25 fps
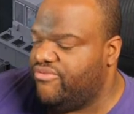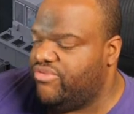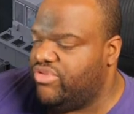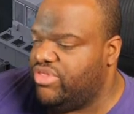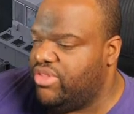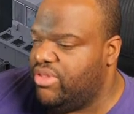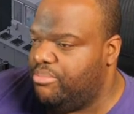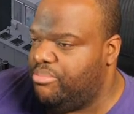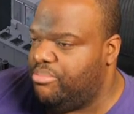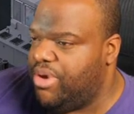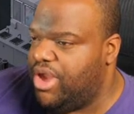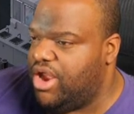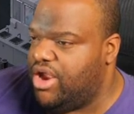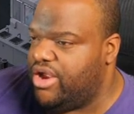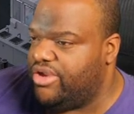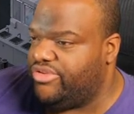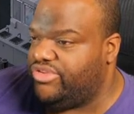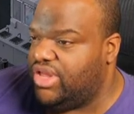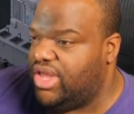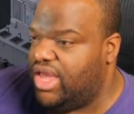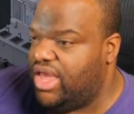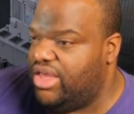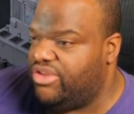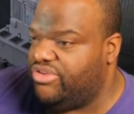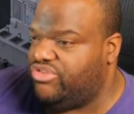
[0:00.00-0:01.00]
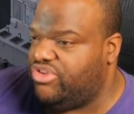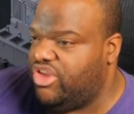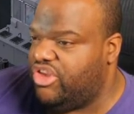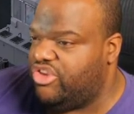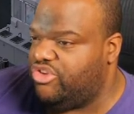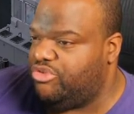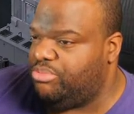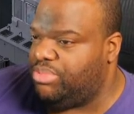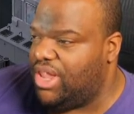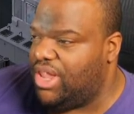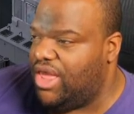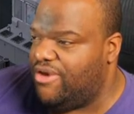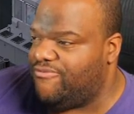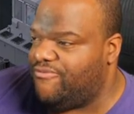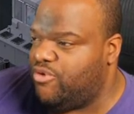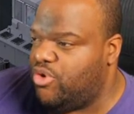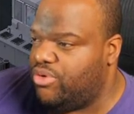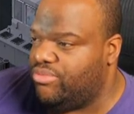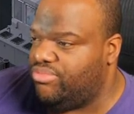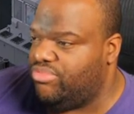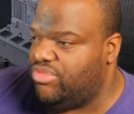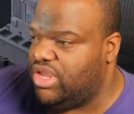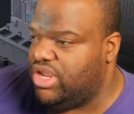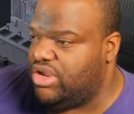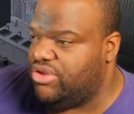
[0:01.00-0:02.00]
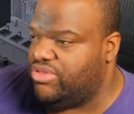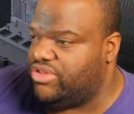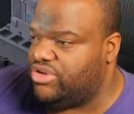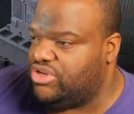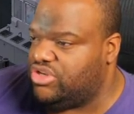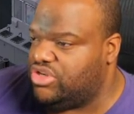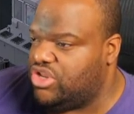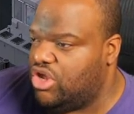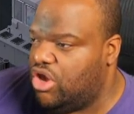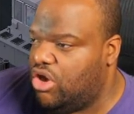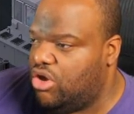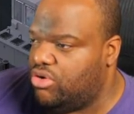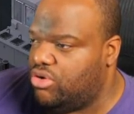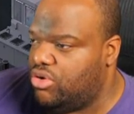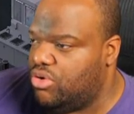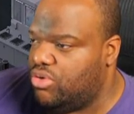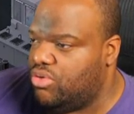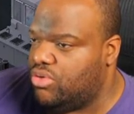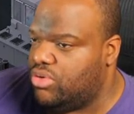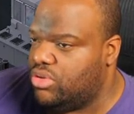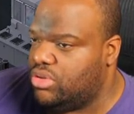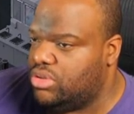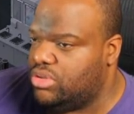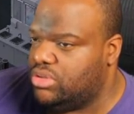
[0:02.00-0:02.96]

From the barracks to SGS platform near the tunnel.